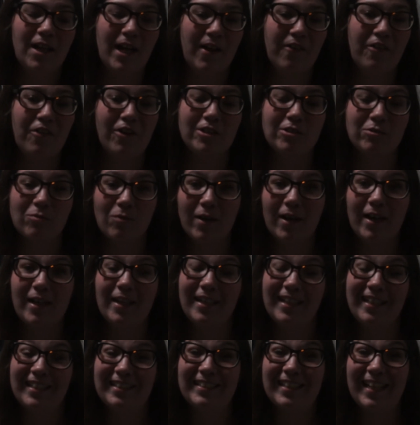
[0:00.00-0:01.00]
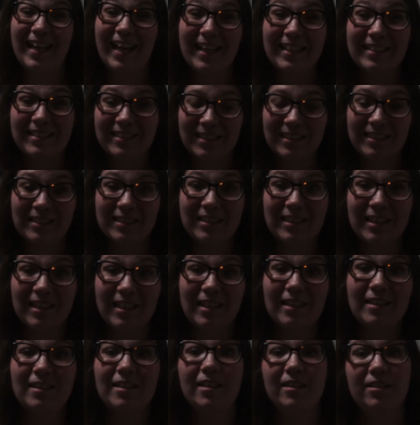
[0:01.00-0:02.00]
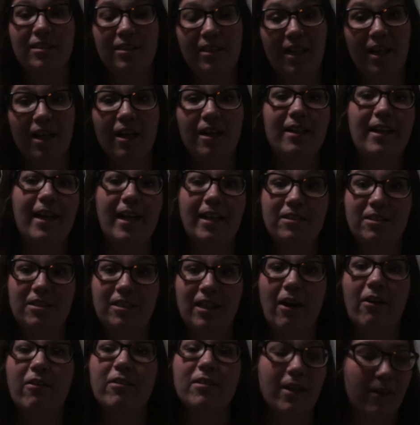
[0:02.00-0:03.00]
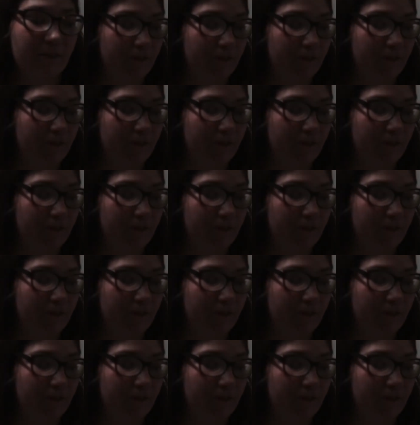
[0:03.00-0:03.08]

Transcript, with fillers: If there's one in Texas this year or next year I would